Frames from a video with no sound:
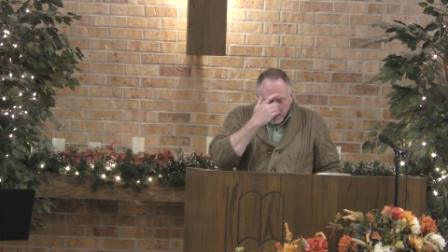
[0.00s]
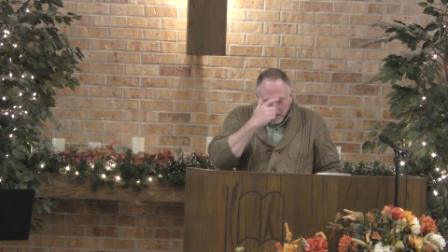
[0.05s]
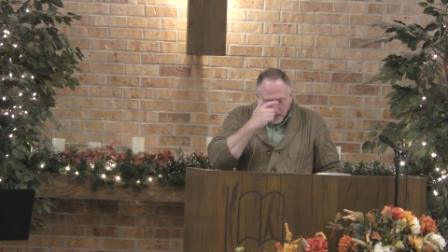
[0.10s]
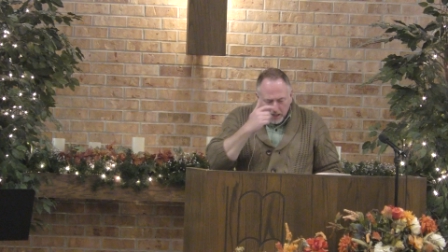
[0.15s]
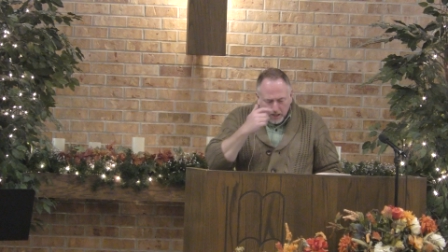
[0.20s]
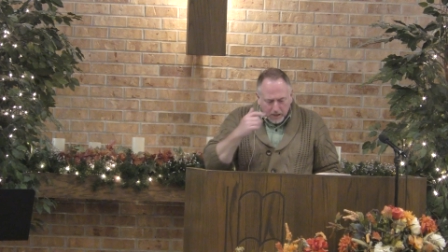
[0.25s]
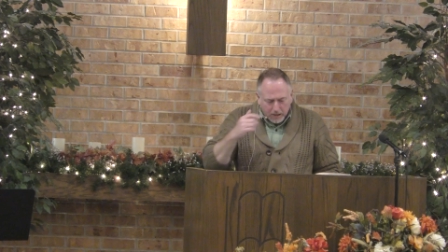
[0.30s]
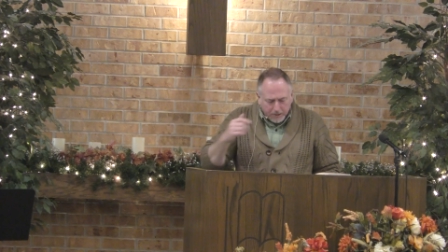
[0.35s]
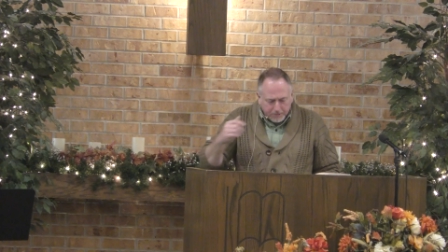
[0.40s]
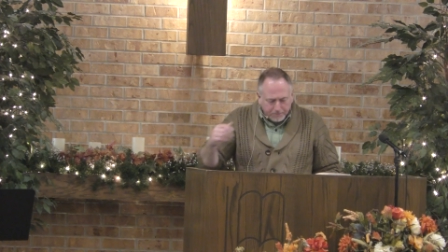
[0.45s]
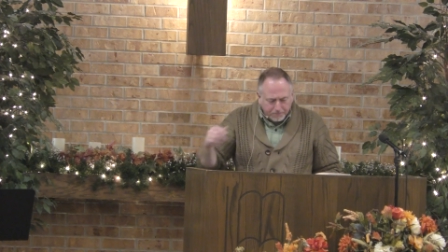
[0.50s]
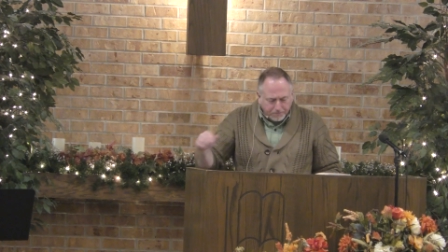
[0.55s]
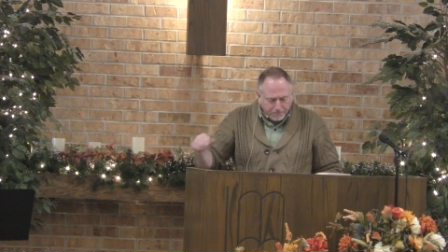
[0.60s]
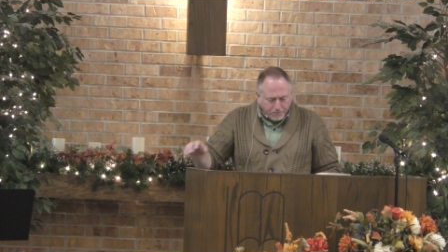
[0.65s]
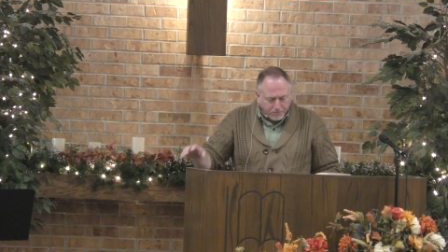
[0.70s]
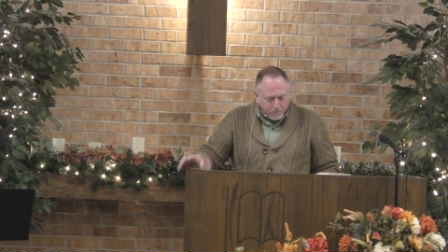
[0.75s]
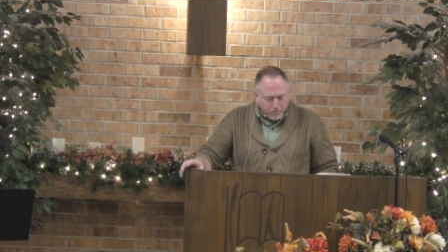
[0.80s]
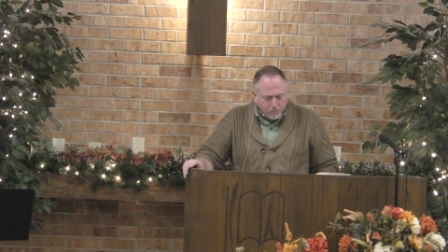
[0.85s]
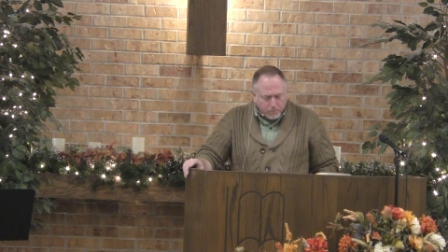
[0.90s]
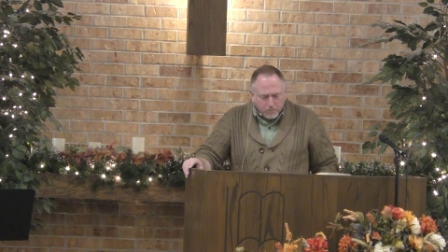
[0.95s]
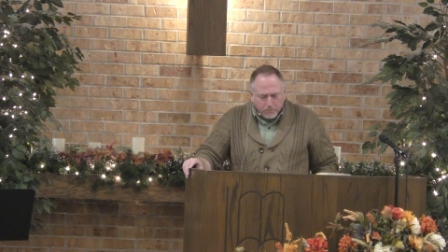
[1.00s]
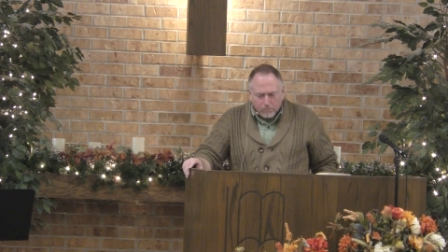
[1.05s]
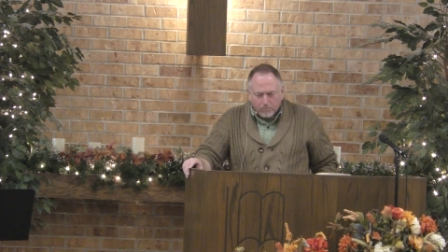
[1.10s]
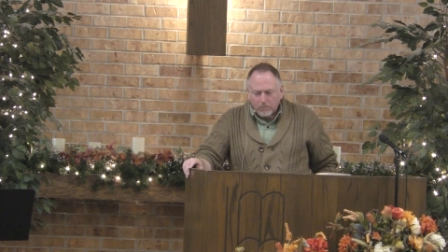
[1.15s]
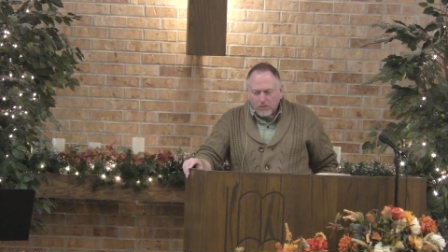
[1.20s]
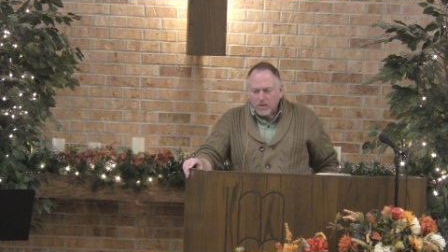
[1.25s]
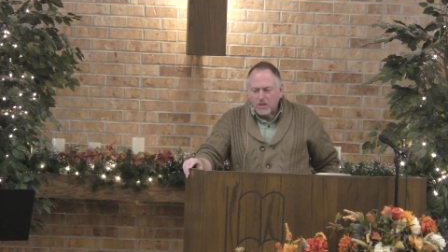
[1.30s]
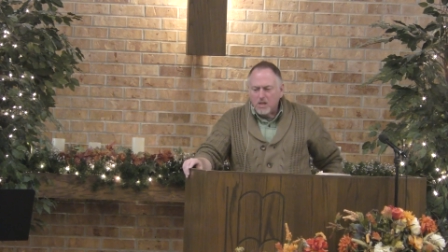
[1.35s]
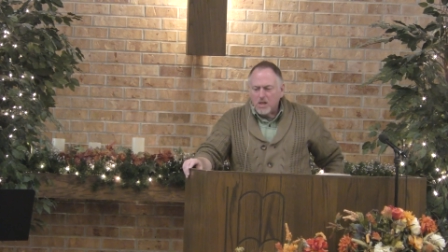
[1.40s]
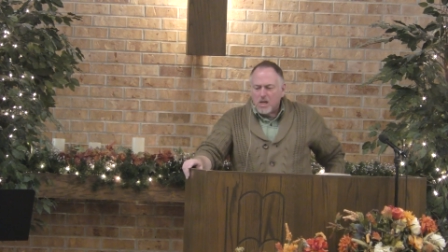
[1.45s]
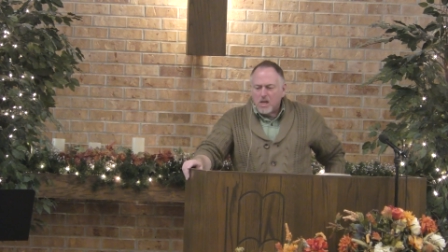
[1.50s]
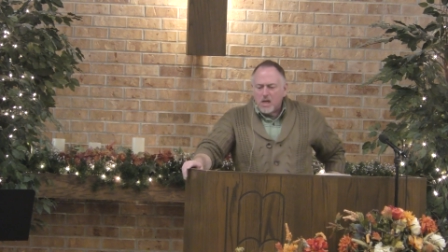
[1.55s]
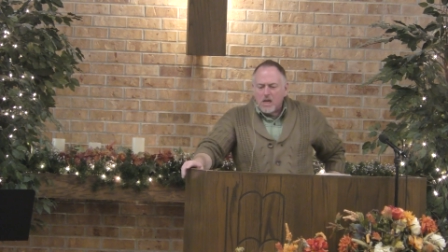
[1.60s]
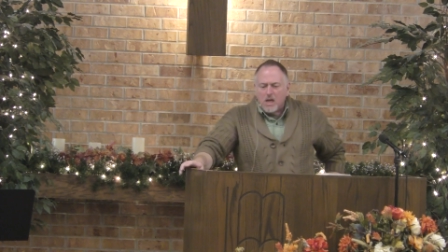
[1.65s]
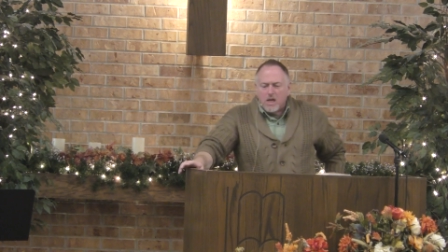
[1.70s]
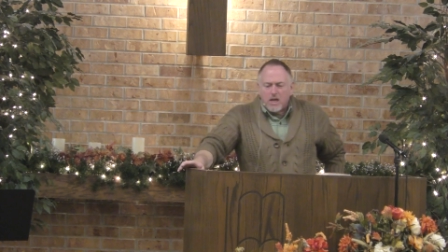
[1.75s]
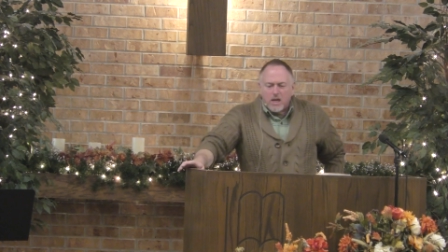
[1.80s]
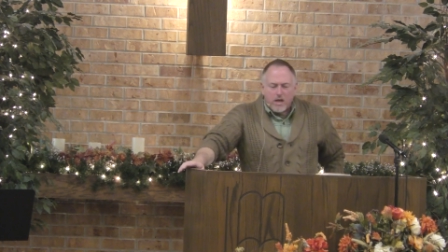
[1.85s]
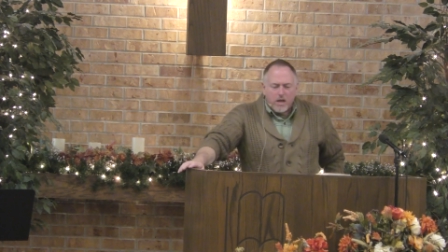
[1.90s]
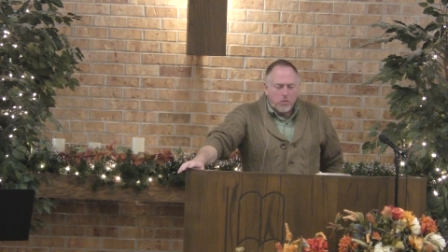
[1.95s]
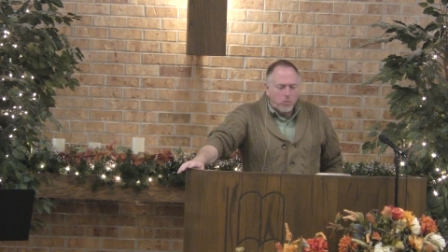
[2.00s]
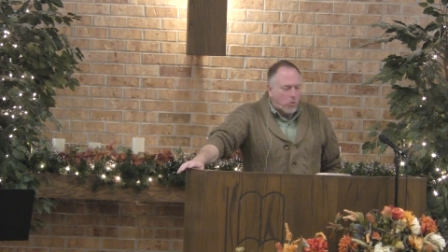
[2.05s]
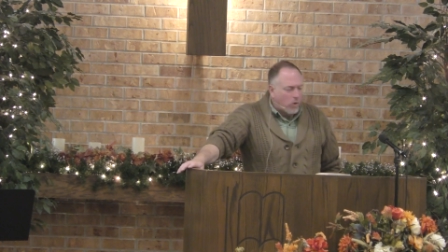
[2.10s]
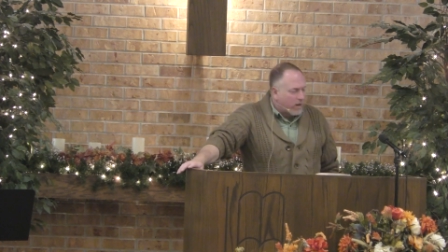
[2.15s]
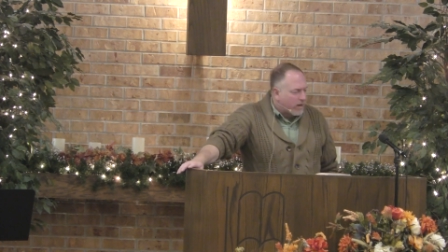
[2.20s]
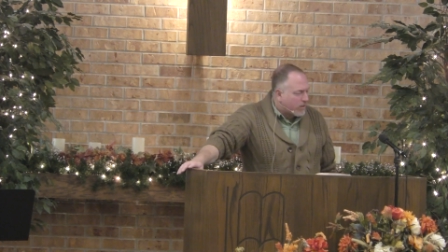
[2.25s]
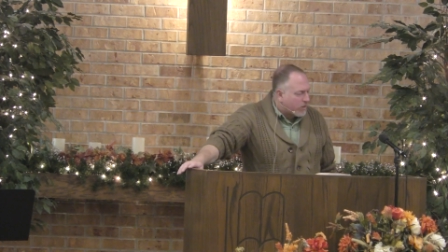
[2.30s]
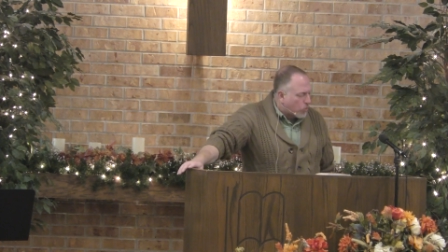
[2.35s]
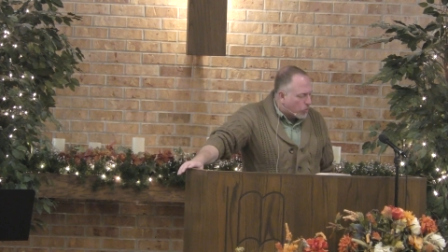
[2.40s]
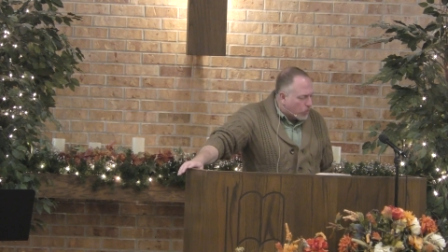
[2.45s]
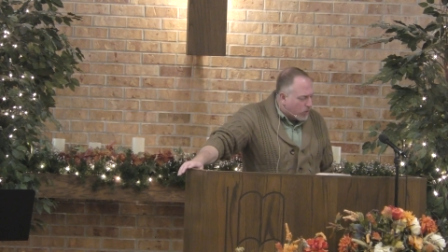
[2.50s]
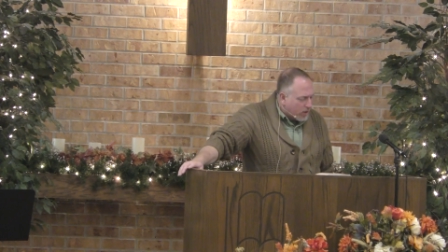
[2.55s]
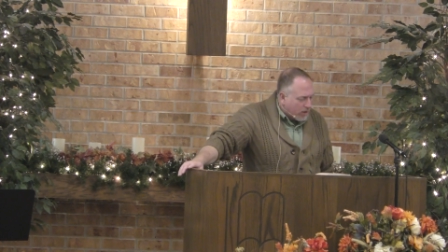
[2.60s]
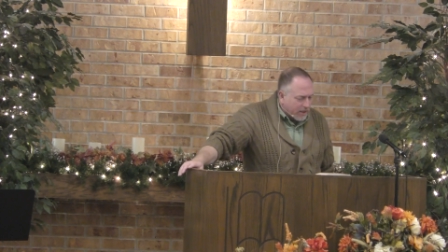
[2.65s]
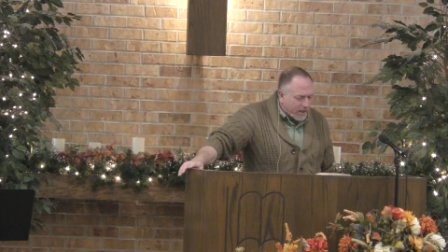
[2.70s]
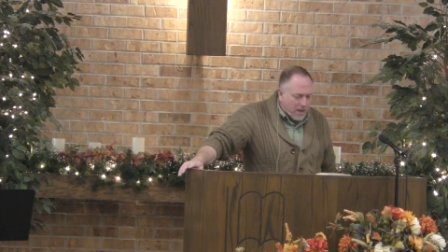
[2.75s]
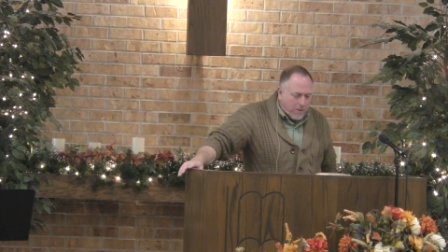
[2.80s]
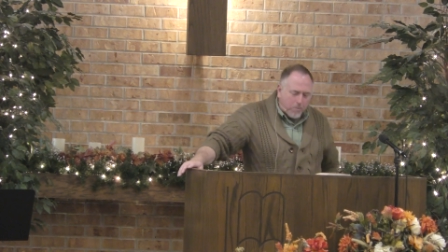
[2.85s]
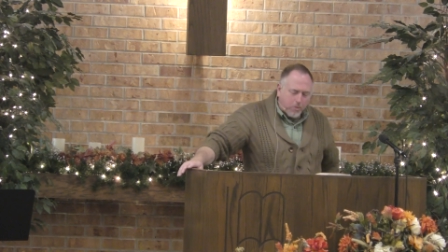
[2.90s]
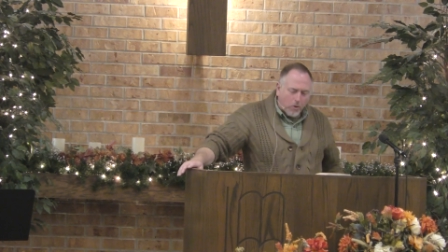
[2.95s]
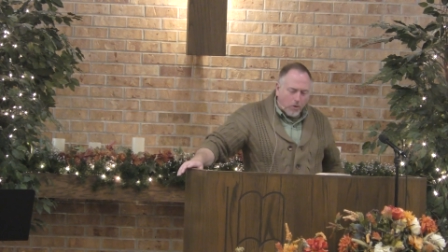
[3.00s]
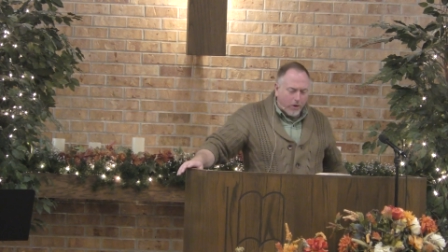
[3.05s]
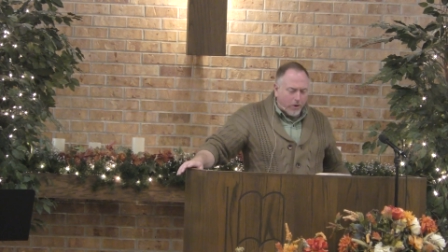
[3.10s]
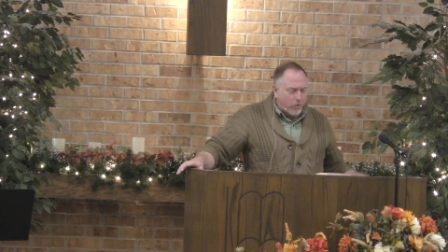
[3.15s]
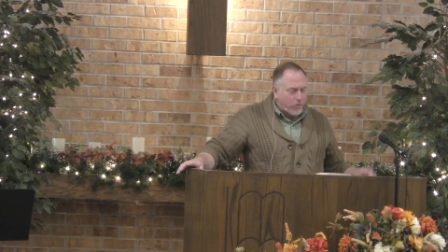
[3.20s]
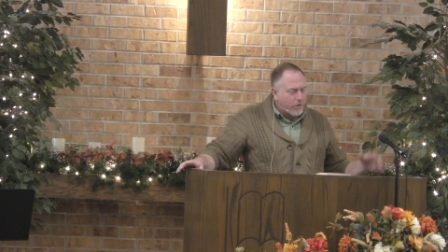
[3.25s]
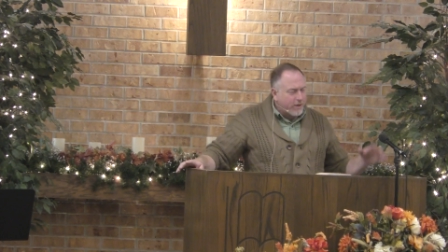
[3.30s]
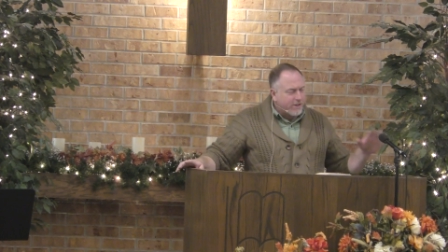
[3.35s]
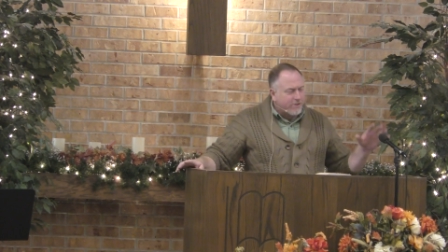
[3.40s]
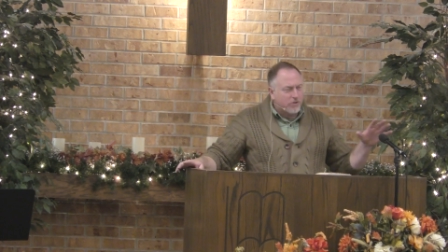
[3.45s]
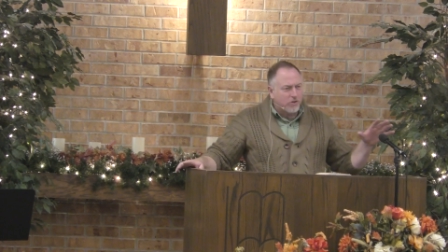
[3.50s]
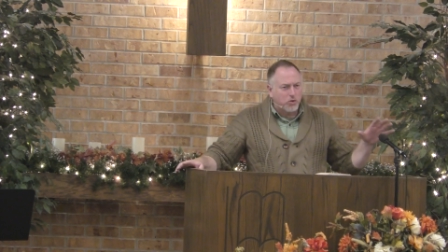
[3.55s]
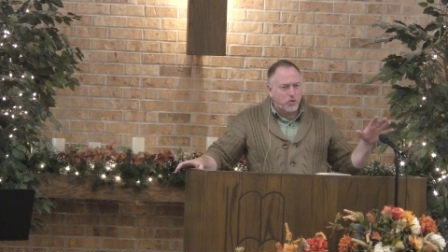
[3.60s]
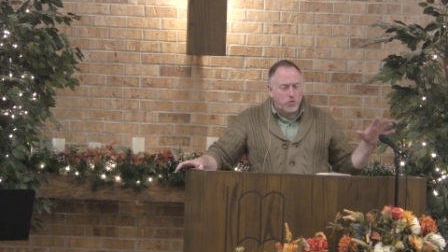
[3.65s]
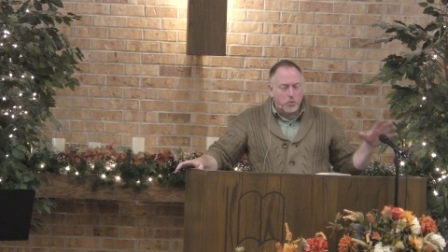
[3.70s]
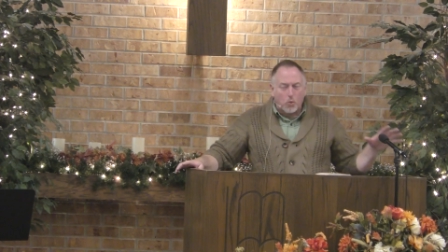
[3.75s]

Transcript: Um, and one of the really important reasons